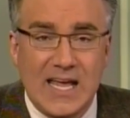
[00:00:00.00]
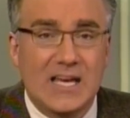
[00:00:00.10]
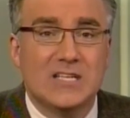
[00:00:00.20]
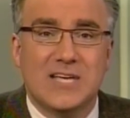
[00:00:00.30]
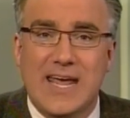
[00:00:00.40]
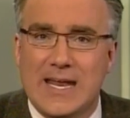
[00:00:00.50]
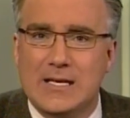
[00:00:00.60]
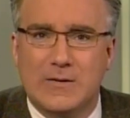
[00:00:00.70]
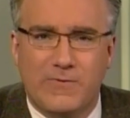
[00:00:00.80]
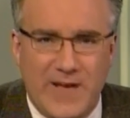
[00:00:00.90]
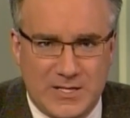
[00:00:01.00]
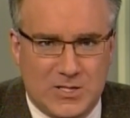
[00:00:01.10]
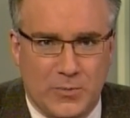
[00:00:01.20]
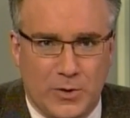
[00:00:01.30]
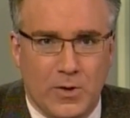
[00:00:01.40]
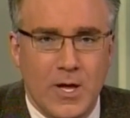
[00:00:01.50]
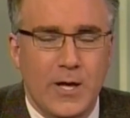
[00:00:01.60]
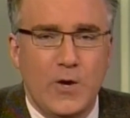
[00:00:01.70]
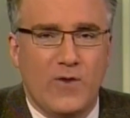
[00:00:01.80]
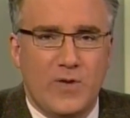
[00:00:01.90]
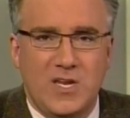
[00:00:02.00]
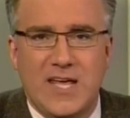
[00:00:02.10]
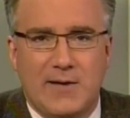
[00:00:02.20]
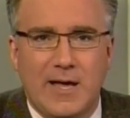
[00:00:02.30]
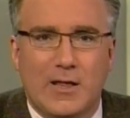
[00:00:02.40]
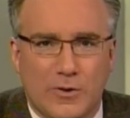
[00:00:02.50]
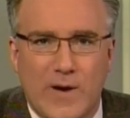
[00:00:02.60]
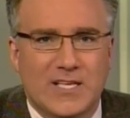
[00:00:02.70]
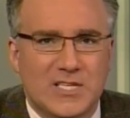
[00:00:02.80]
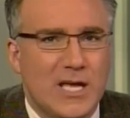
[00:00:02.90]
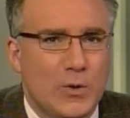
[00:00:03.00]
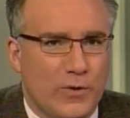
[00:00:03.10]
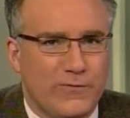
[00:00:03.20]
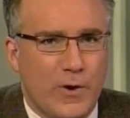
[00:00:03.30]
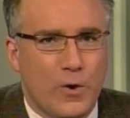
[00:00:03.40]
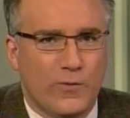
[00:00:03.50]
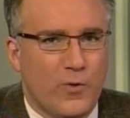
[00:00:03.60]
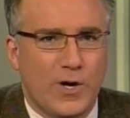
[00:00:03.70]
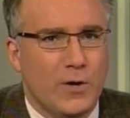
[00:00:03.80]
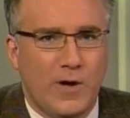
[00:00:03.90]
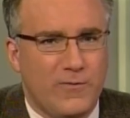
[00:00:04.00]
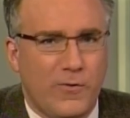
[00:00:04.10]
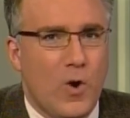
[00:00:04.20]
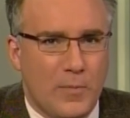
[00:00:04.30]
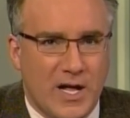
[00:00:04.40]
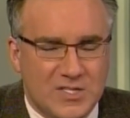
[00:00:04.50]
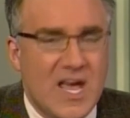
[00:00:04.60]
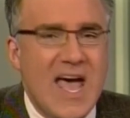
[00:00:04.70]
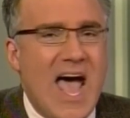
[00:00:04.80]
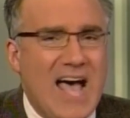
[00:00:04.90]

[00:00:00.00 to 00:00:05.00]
It is indefensible. You have been yelling threats into a phone for nearly 4 months